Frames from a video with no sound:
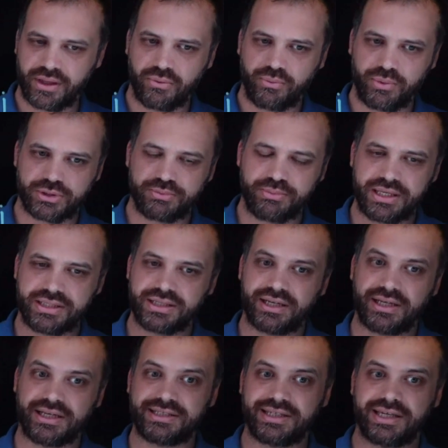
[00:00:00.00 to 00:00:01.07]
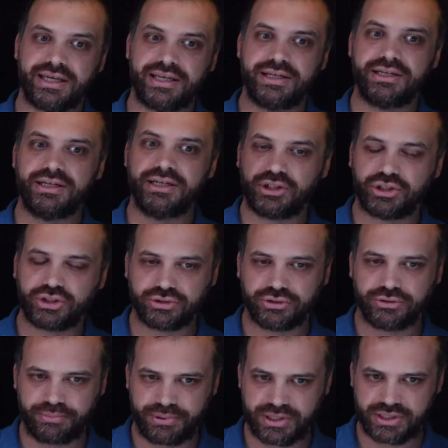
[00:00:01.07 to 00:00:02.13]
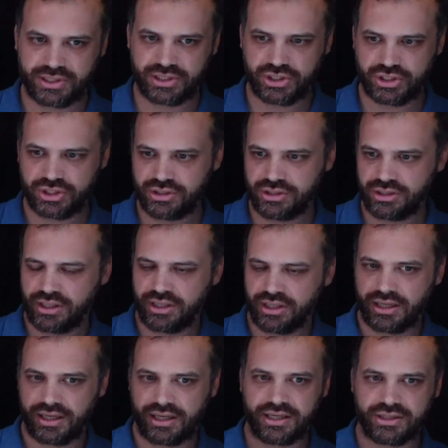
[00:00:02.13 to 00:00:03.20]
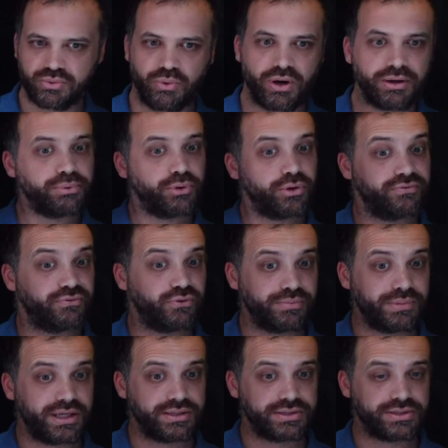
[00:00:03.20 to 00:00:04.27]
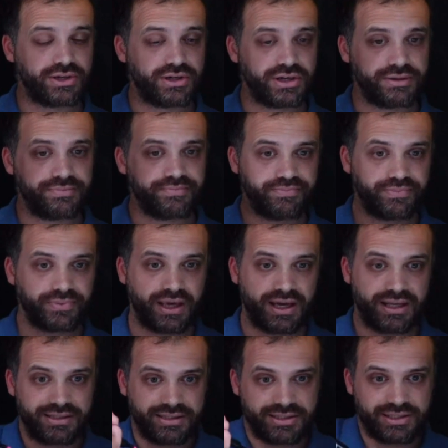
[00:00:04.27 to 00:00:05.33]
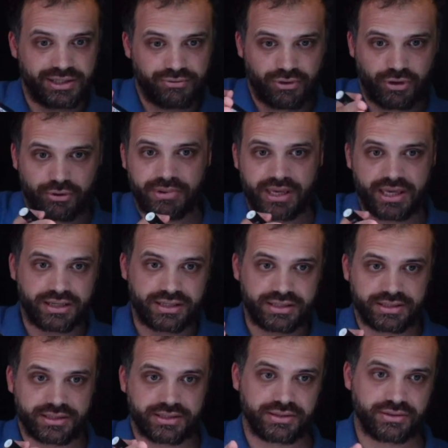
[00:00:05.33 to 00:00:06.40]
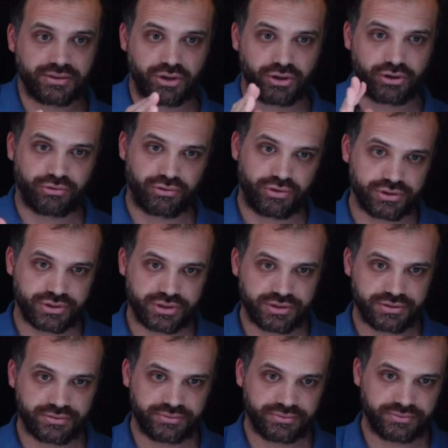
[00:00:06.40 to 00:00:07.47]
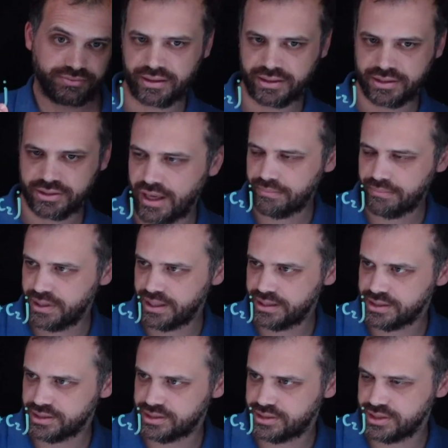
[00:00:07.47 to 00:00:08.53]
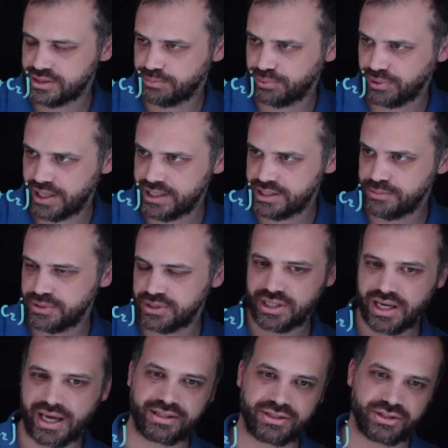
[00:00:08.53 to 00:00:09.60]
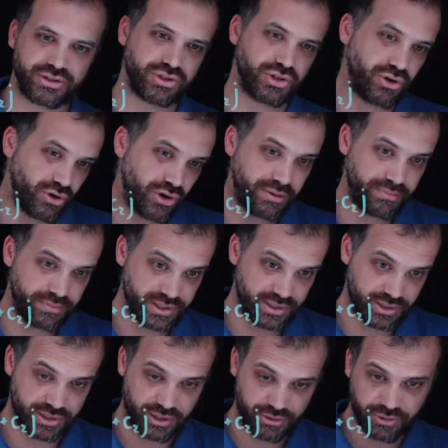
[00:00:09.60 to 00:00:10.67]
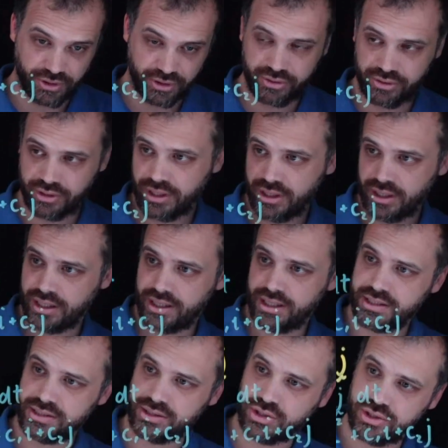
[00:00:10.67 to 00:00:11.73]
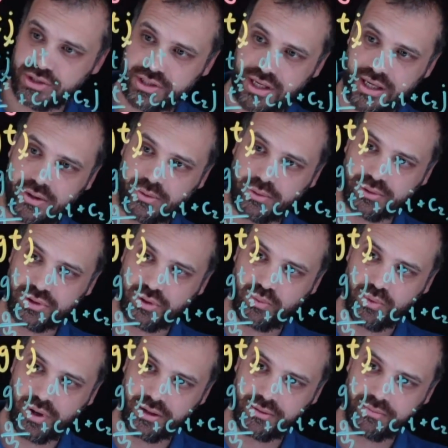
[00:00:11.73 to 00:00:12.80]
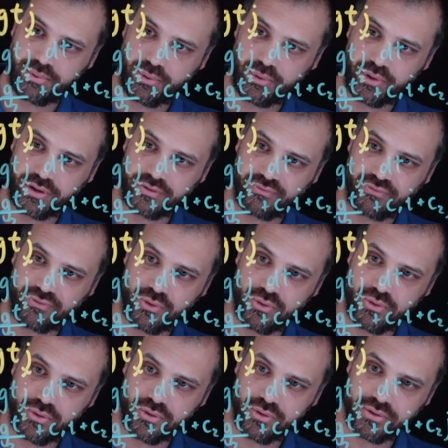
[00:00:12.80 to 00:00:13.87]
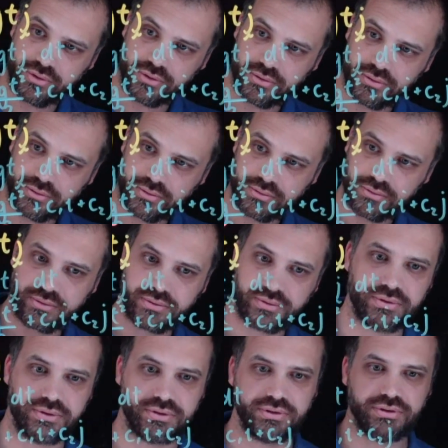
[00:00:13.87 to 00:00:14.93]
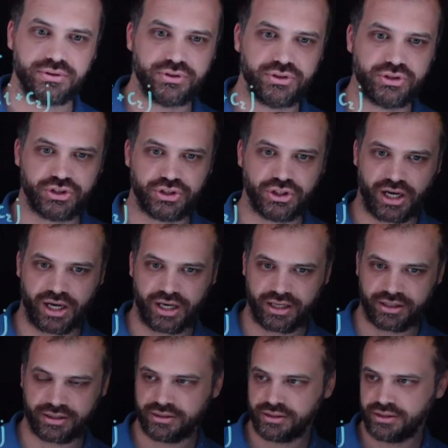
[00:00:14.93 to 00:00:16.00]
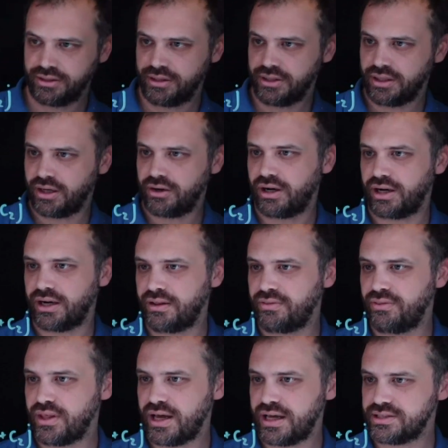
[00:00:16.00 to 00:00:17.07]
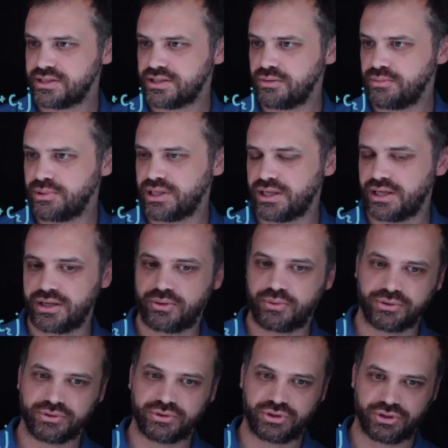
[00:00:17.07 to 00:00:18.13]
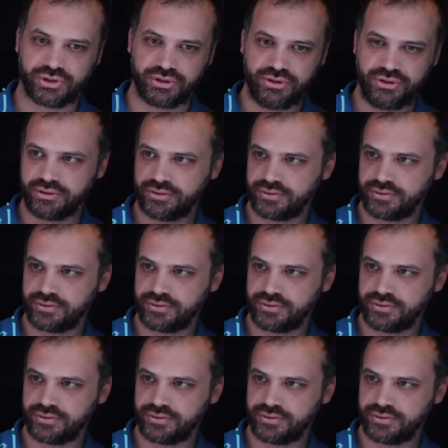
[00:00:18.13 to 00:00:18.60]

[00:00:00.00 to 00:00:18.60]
which means that its initial position is 1.4 meters high and 0 meters across. So means its displacement at time zero is just equal to 1.4 J. All right, and that's going to be equal to,